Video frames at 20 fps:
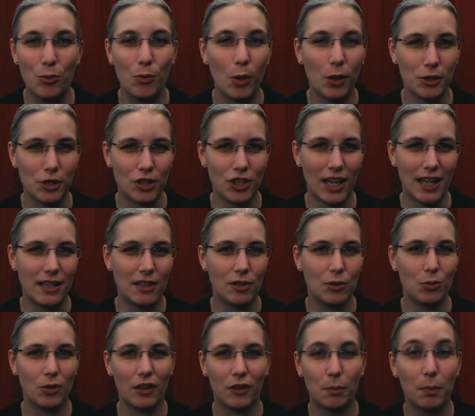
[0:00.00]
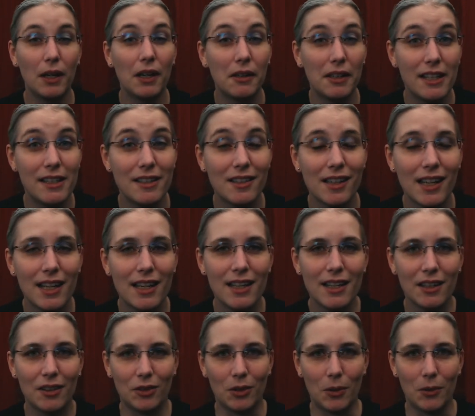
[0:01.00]
to watch and to experience.
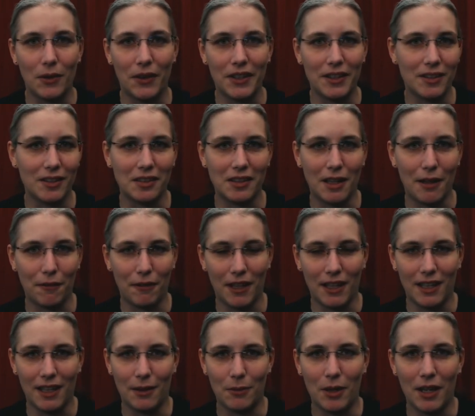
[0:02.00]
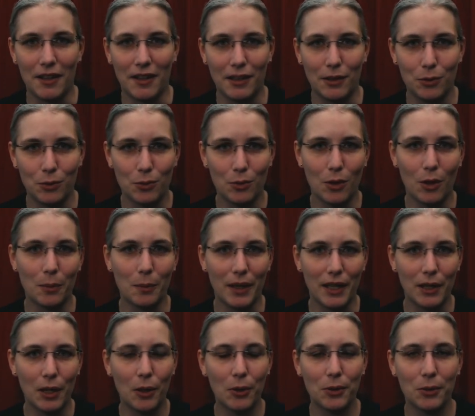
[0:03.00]
So this is stuff that I rather do on
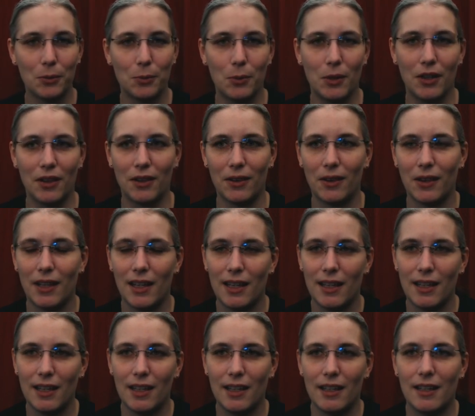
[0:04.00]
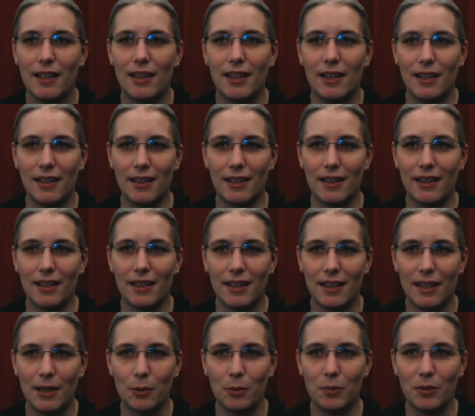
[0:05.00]
my own with uh,
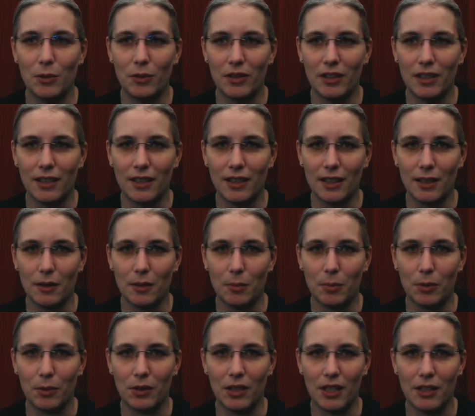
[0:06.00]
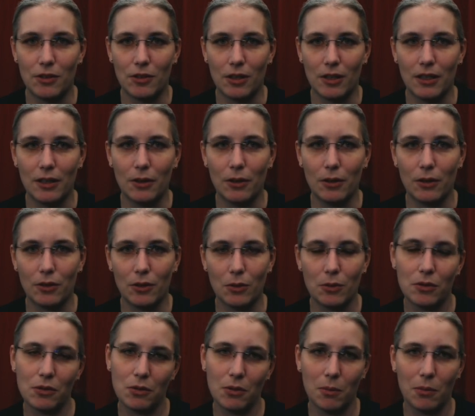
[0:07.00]
loud music and potentially
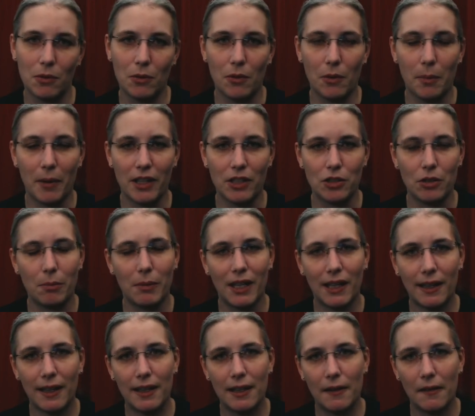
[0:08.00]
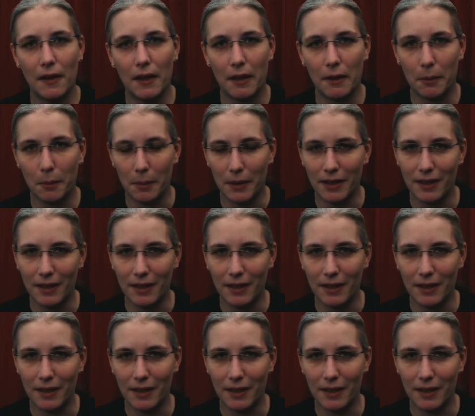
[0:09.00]
also a trip to the punching bag here and there.